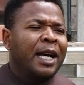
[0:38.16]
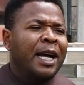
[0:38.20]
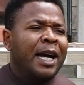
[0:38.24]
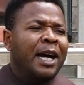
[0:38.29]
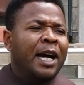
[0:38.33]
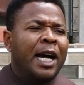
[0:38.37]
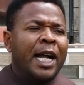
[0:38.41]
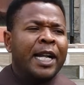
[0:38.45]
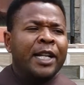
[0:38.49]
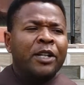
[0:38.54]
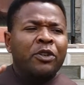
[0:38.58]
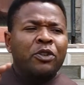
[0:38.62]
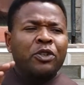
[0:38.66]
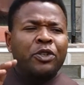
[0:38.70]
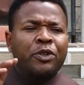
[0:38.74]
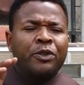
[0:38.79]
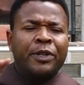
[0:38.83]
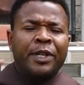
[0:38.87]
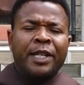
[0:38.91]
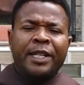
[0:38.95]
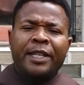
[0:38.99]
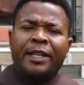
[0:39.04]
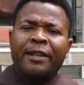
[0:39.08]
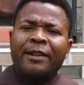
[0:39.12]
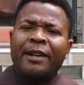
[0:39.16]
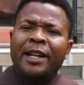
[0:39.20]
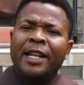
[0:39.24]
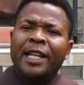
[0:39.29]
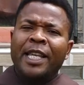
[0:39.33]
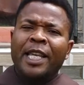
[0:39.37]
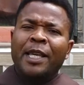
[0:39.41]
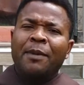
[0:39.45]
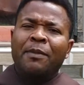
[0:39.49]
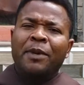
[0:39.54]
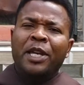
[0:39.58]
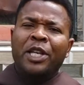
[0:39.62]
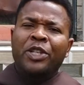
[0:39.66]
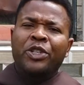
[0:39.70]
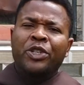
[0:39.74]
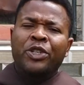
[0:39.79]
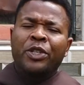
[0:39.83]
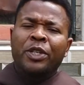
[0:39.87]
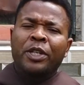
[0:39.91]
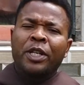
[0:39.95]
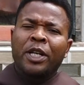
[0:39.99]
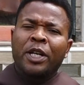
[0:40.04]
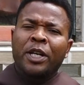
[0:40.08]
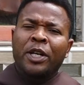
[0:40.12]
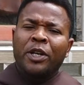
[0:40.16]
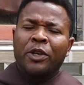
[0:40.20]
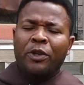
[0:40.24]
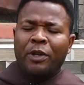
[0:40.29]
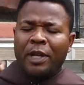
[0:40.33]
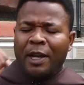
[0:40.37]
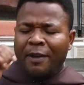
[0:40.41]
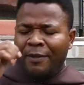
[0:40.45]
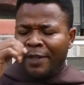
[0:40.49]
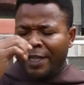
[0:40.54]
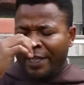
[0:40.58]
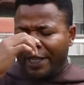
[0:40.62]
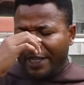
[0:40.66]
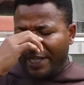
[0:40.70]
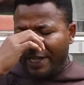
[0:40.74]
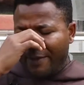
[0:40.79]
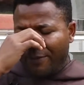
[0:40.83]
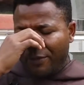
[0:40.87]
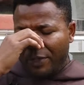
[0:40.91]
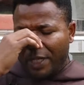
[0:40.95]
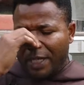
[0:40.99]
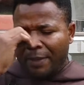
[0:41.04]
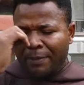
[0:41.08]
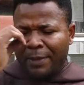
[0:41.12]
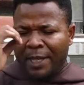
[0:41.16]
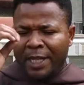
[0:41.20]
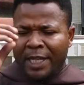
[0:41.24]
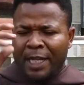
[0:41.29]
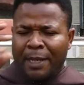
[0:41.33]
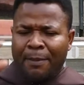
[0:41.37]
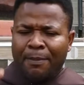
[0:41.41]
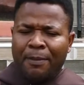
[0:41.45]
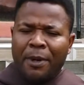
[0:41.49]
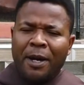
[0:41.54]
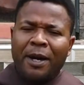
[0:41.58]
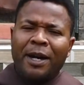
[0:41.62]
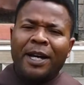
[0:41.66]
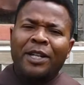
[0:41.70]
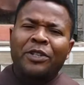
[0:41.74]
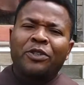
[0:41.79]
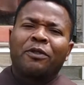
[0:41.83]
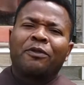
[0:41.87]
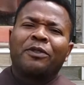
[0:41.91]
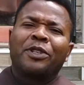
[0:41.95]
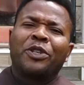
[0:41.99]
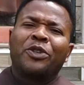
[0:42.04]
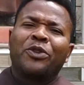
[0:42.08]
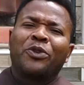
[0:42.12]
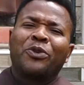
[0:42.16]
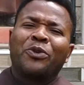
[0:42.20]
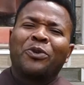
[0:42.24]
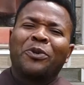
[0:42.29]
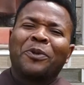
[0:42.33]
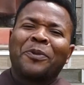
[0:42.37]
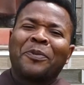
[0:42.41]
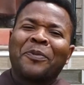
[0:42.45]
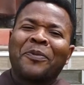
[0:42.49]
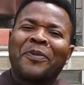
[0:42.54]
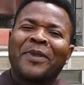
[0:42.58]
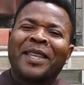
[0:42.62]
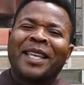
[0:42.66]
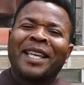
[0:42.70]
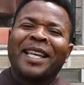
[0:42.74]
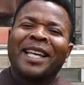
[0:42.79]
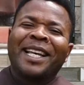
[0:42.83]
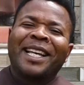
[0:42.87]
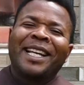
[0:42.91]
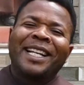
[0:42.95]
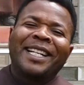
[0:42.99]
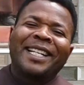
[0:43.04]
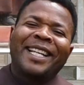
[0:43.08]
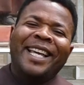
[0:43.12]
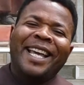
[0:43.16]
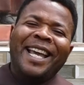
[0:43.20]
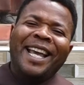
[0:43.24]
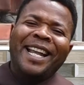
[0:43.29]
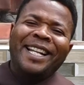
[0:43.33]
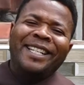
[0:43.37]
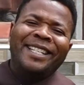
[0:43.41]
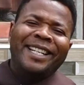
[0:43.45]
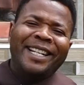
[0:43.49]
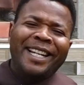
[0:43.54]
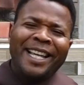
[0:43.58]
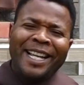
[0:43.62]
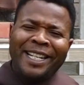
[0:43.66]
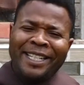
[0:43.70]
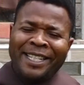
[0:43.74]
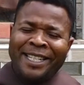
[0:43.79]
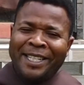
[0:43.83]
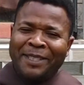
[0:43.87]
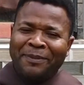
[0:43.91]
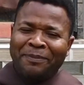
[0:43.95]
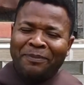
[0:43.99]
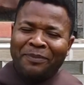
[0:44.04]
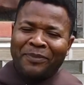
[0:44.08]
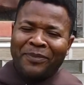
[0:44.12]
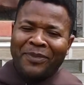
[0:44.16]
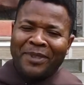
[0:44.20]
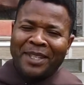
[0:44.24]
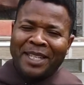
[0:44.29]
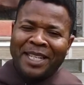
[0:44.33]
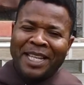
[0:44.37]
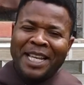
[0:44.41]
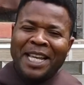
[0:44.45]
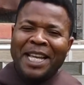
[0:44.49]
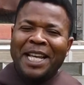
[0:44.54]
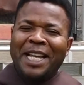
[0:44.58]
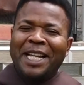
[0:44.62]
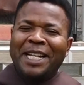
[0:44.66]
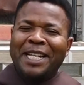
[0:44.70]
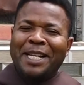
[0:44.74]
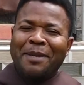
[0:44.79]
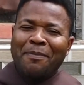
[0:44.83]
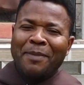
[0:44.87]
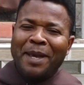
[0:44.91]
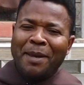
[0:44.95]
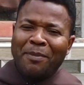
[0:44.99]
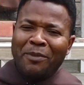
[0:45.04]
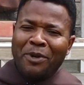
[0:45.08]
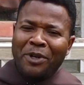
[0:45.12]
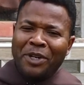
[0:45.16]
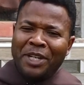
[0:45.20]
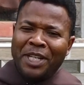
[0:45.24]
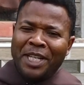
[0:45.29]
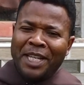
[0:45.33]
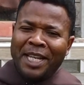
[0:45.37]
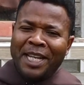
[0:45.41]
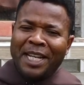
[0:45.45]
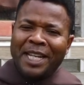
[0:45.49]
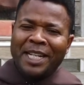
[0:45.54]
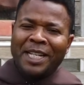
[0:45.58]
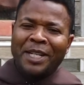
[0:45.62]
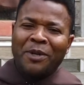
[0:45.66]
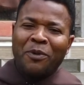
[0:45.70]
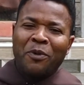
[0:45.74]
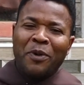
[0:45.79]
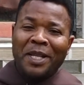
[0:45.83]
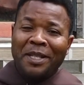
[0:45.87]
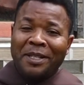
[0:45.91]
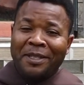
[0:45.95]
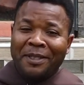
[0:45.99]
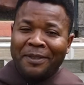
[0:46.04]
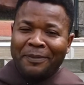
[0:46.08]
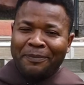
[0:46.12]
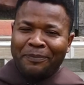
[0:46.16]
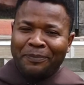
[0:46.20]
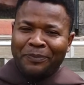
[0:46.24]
And those Trinitarian image, you have the three fundamental powers of the soul: the intellect, the memory, and the will.